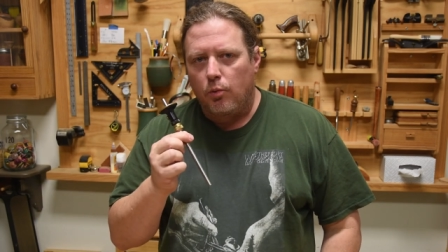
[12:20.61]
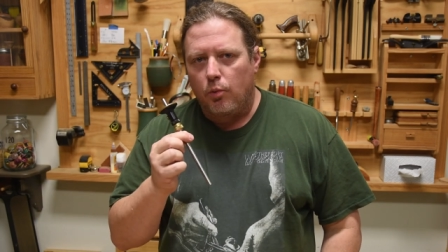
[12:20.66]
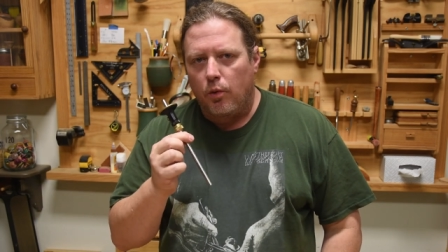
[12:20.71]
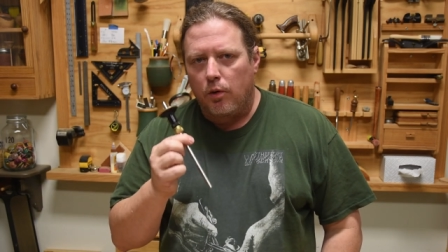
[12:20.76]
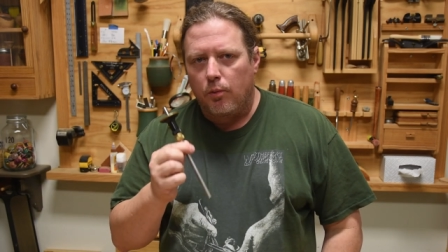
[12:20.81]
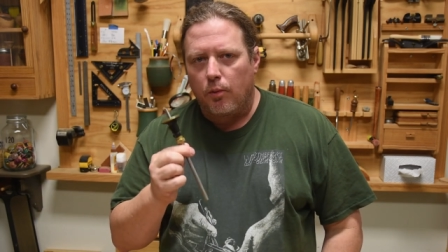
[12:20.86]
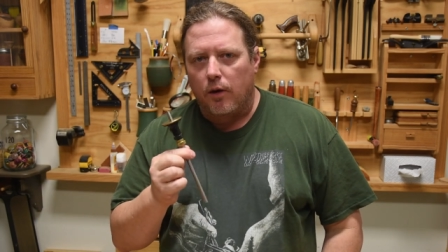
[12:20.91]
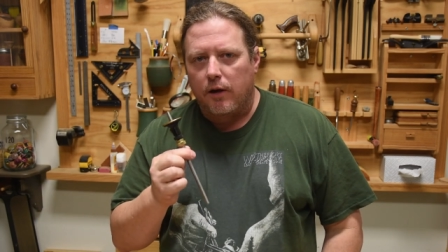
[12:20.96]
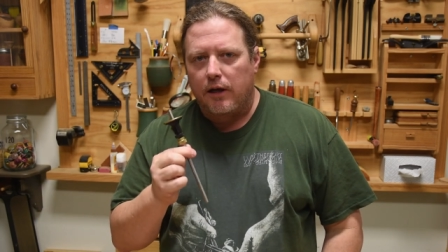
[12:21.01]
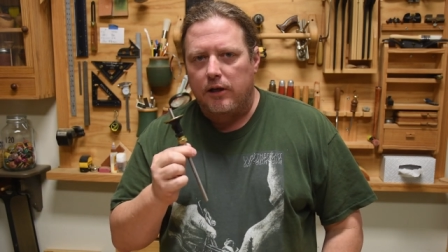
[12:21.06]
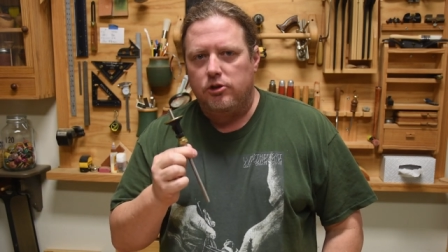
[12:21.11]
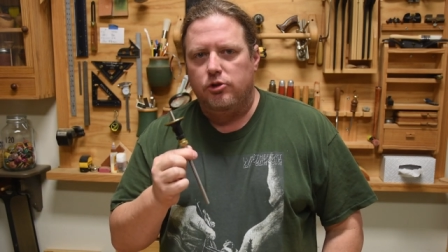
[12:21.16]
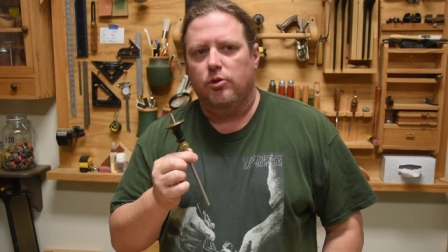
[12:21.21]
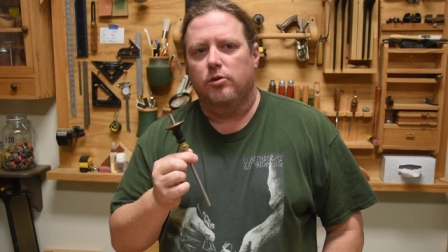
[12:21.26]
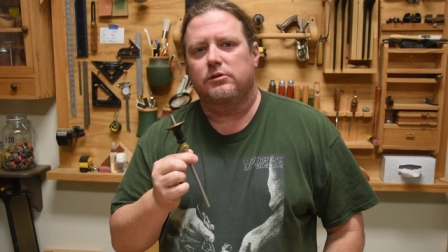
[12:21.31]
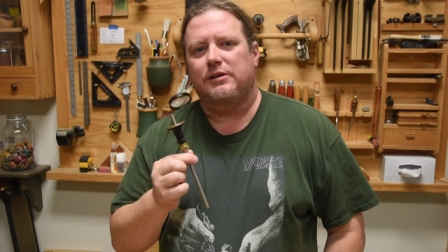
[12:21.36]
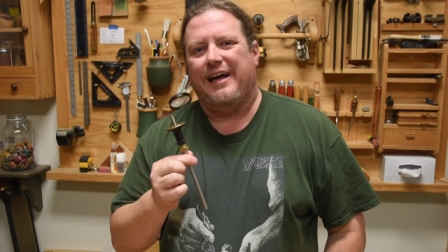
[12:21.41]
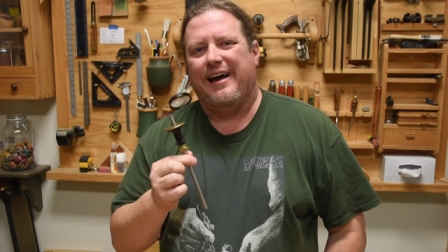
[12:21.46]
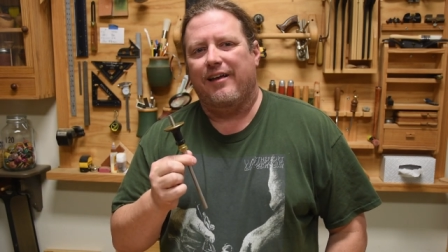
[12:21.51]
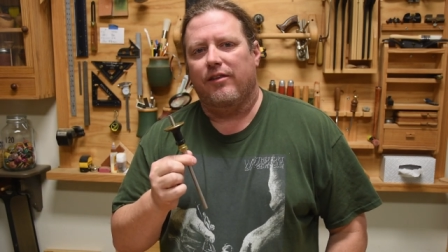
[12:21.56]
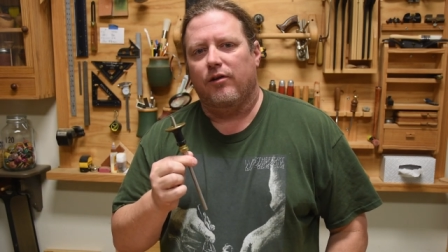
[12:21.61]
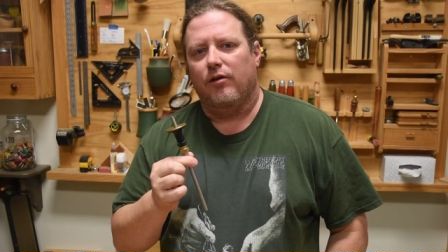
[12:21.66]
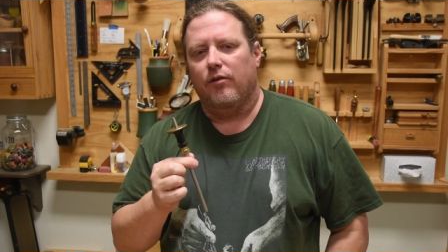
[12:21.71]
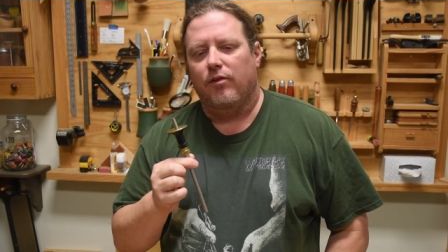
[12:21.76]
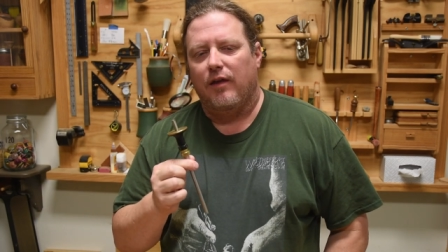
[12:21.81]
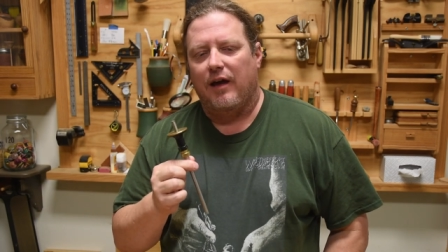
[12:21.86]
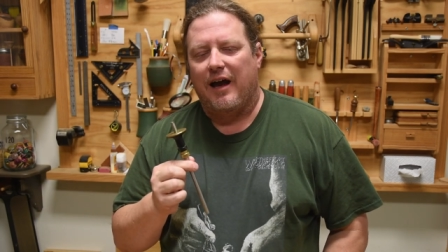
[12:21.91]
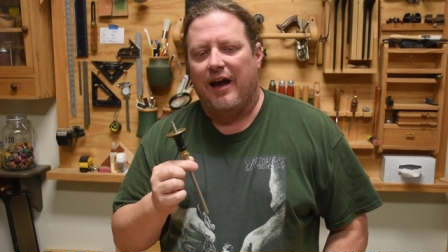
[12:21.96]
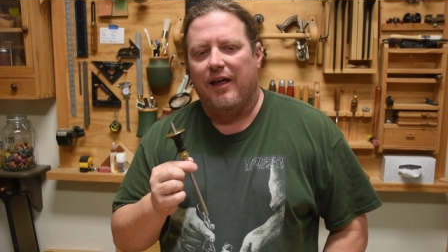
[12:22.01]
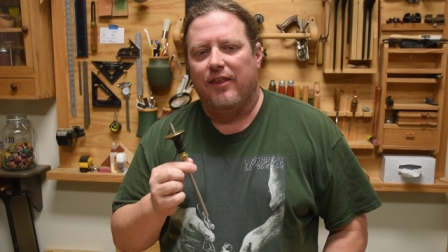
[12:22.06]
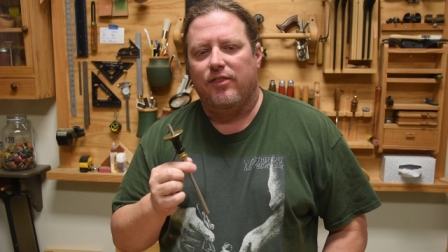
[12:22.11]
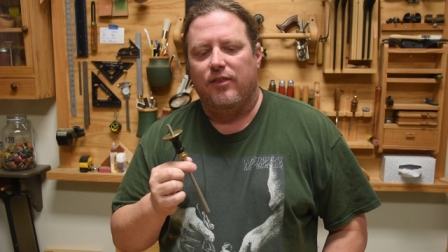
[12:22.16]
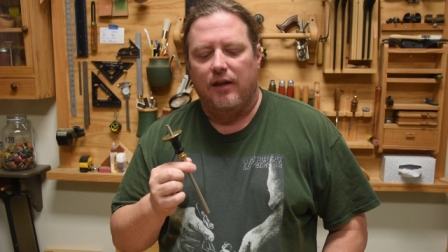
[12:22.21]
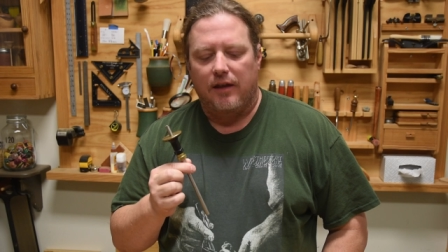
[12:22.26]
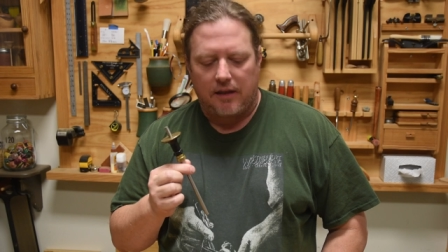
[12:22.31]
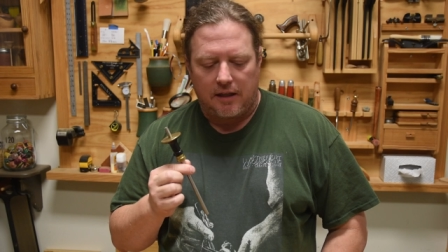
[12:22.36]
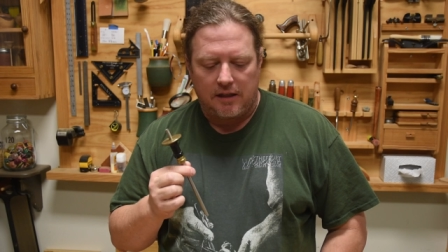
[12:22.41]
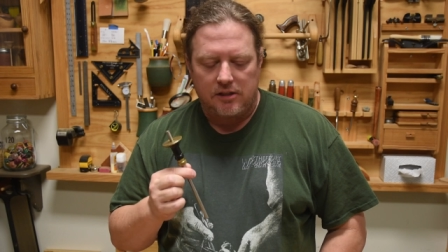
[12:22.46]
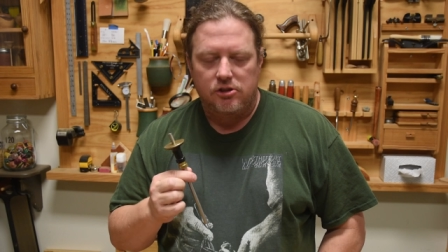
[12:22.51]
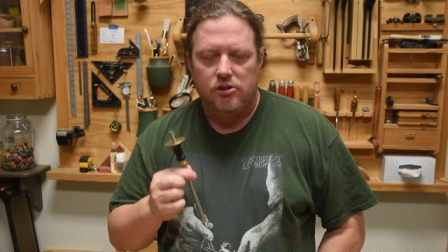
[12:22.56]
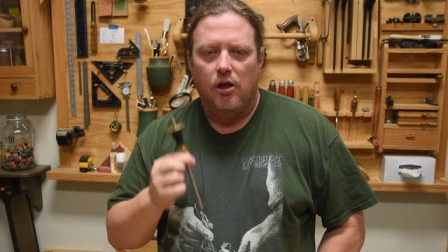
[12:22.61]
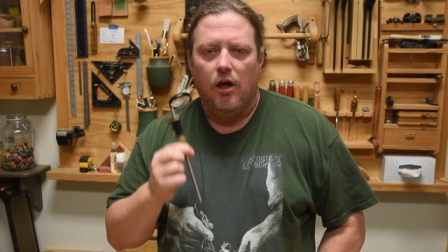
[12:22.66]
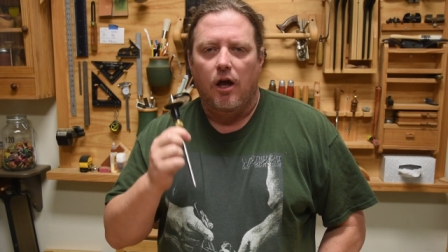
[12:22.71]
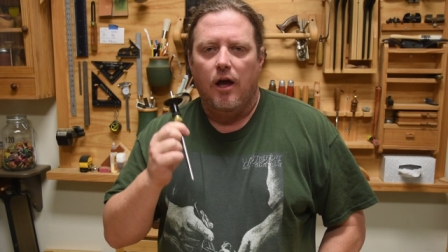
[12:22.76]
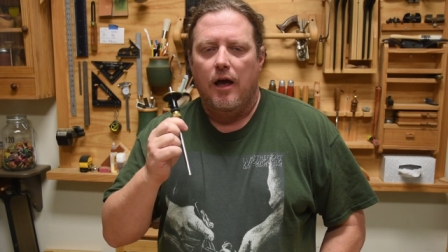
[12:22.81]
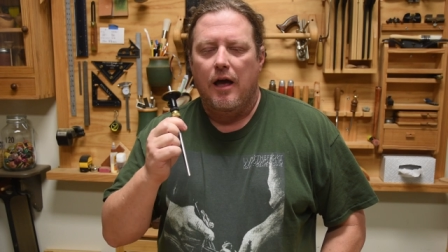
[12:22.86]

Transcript: woodworking tools out there that I think is